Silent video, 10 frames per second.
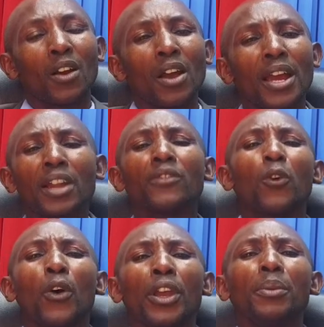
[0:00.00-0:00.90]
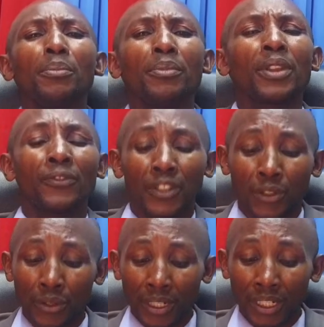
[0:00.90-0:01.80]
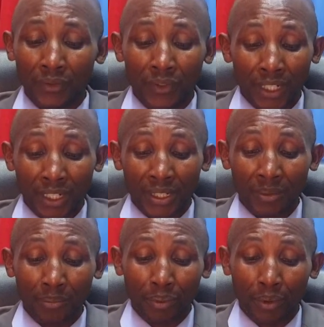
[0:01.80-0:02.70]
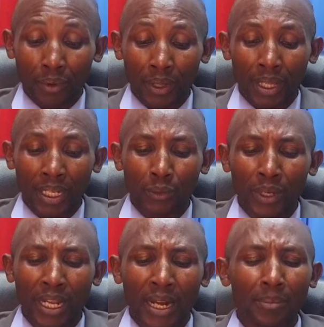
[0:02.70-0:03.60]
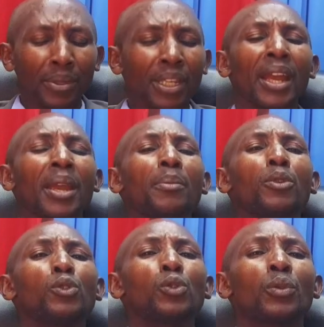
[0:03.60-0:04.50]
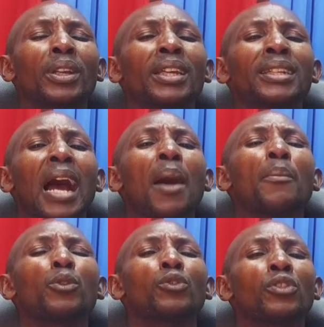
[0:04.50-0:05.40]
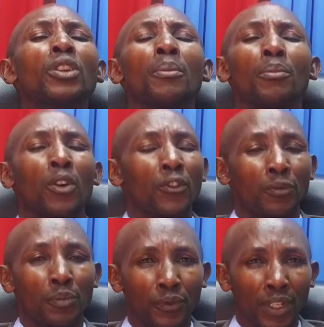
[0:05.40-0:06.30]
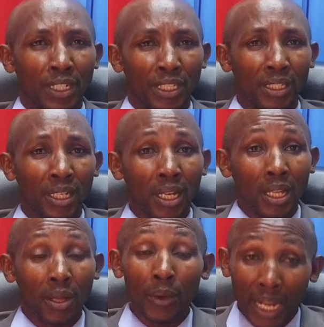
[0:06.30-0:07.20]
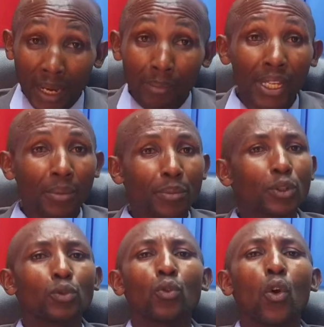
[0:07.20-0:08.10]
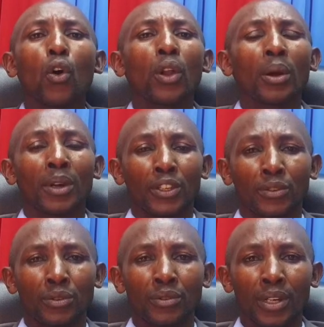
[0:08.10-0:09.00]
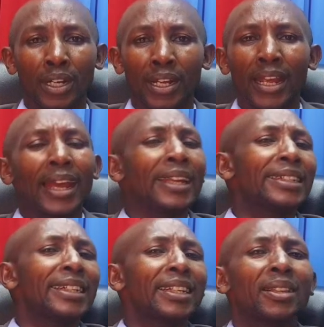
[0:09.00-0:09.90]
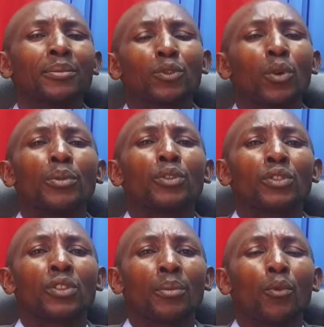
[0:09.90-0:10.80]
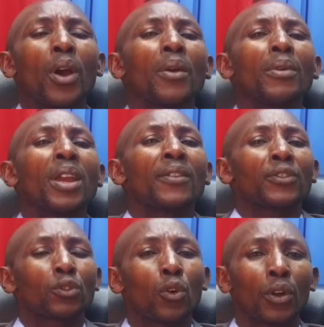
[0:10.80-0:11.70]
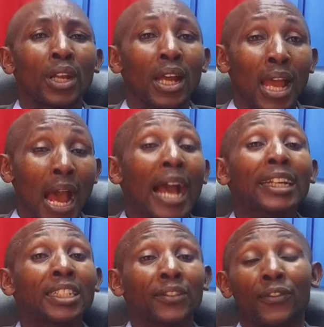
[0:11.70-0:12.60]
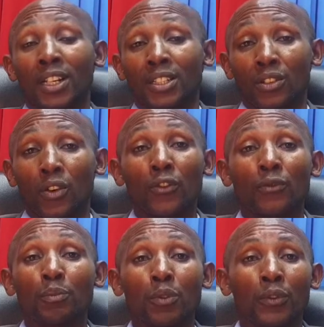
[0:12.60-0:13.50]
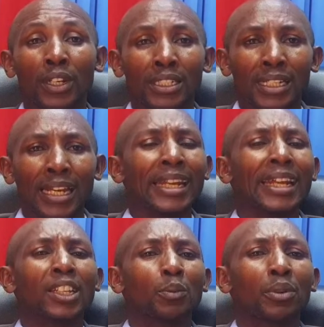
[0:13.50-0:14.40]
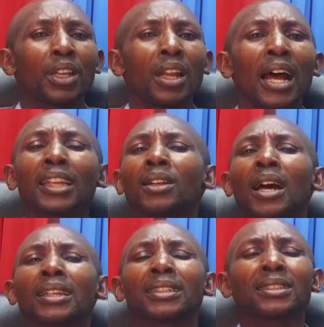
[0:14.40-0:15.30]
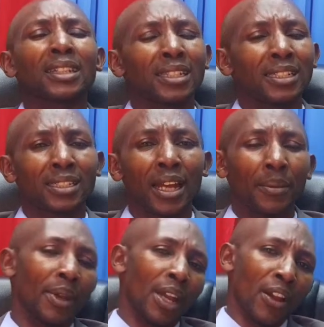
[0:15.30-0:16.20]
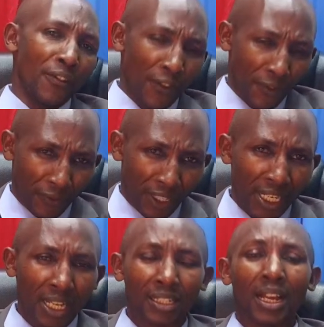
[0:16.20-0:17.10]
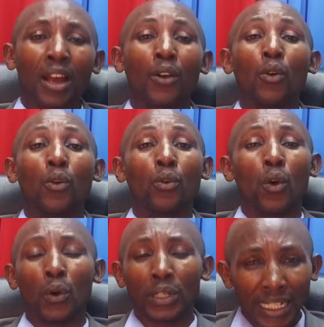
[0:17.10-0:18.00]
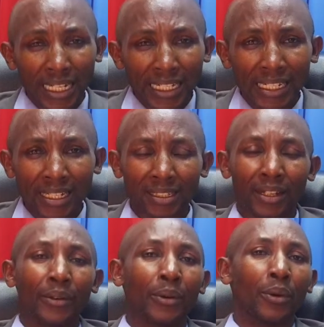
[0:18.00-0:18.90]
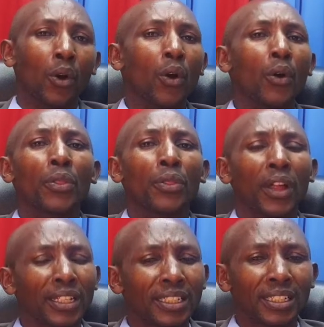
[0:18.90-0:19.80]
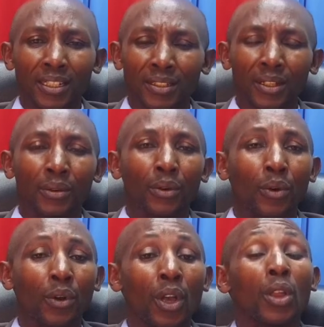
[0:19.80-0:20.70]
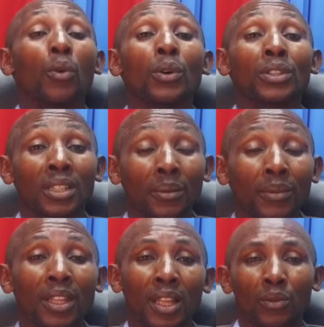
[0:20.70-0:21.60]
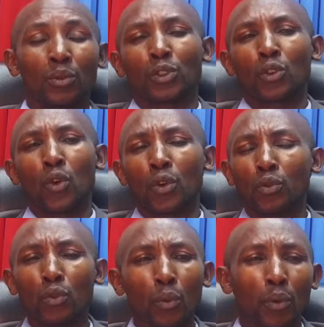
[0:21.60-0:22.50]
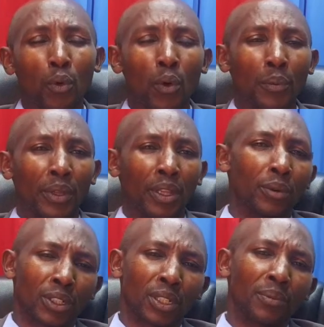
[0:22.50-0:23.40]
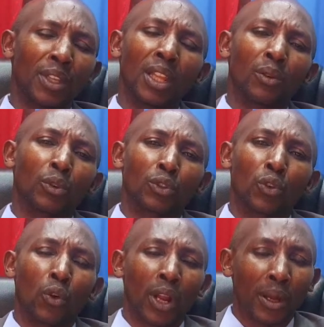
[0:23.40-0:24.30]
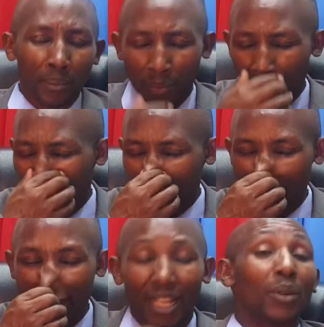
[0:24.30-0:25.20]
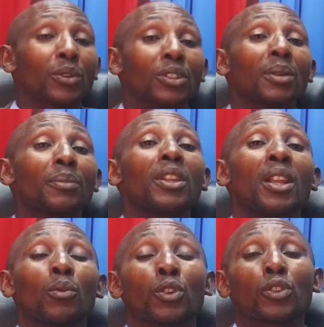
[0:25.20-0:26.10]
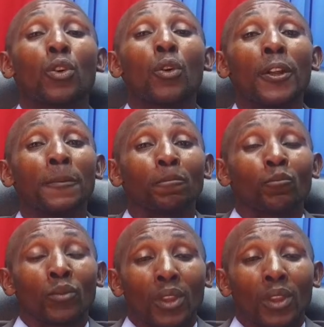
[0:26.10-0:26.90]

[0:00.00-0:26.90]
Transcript: And for him, the vision is very simple, that we can be able to create a museum of poverty, that we can be able to call our children and take them to a museum where we have stored artifacts of poverty and explain at a certain time, 50 years ago or 10 years ago or 30 years ago, there was something that was called global warming, there was something that was called unemployment, there was something that was called